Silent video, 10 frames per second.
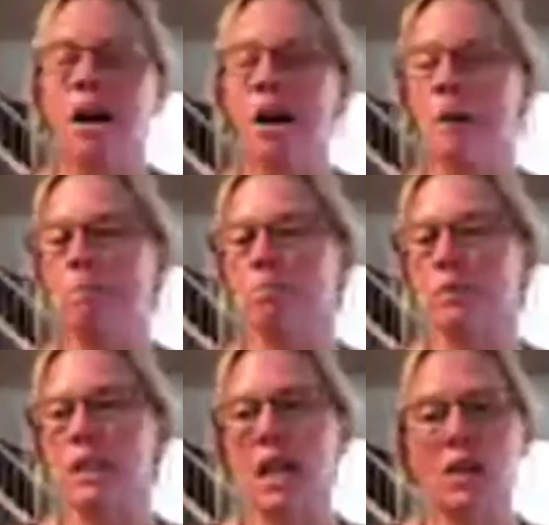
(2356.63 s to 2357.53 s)

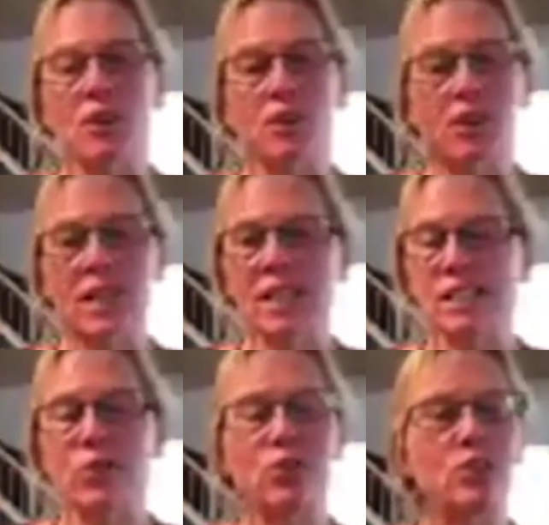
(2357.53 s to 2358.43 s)
Um, the other thing
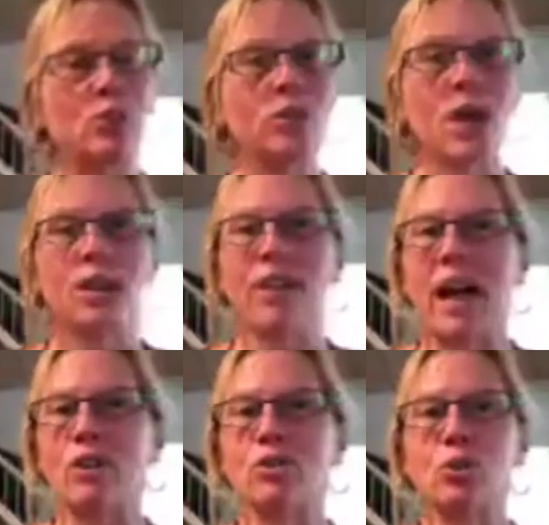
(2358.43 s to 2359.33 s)
is, if you do a lot of
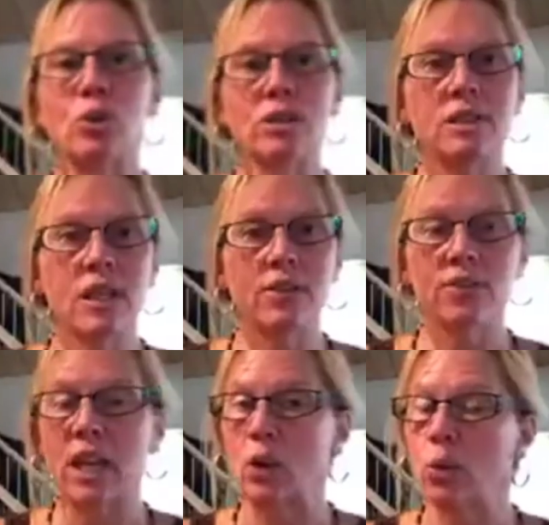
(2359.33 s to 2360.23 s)
outdoor
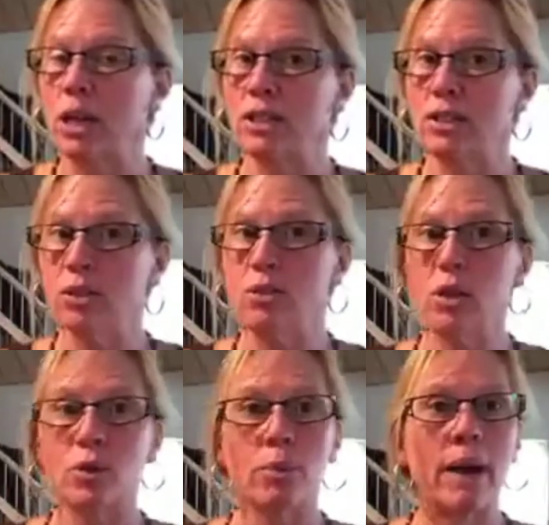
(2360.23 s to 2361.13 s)
stuff like we do,
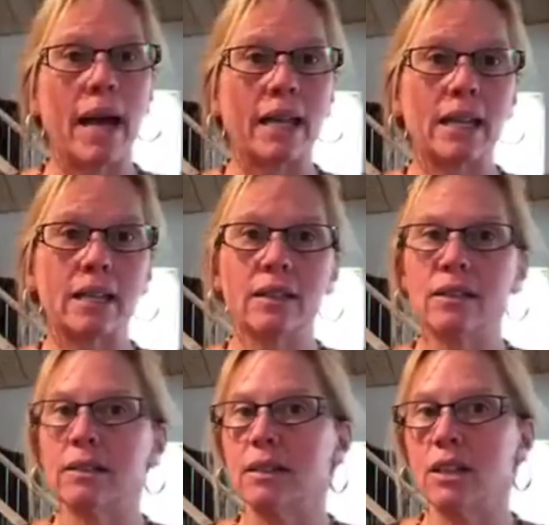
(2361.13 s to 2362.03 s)
where we're
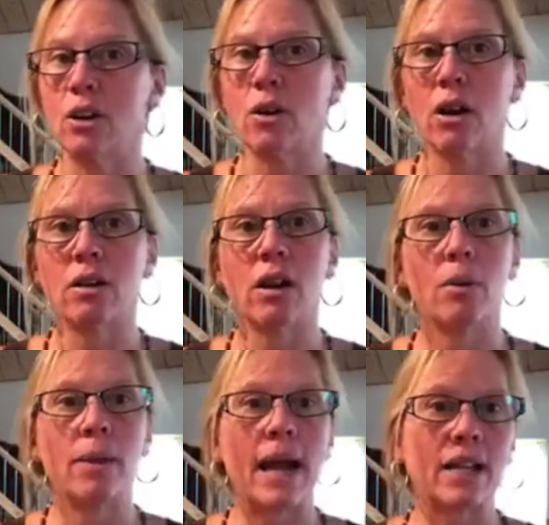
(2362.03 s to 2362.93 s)
packing, you know, our,
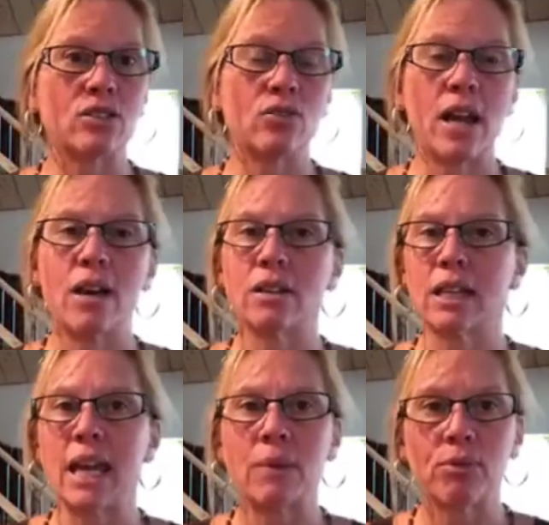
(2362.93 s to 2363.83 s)
our packs around
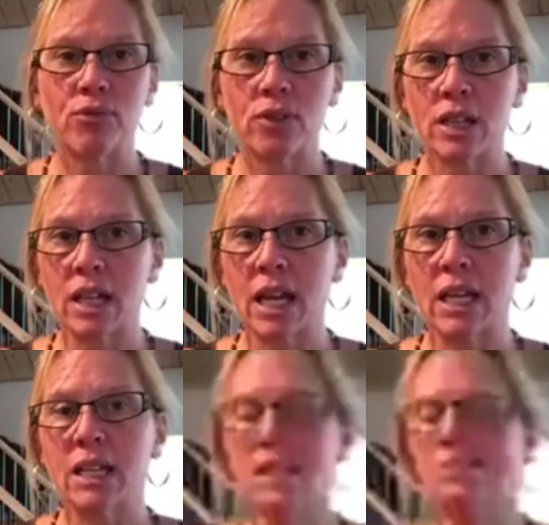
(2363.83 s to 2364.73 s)
and camping for the
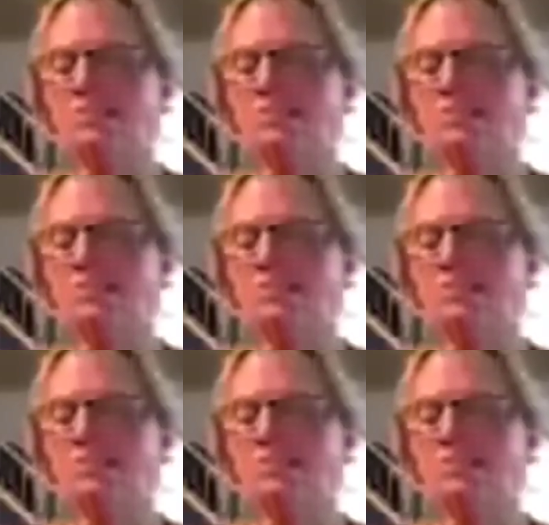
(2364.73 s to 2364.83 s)
night,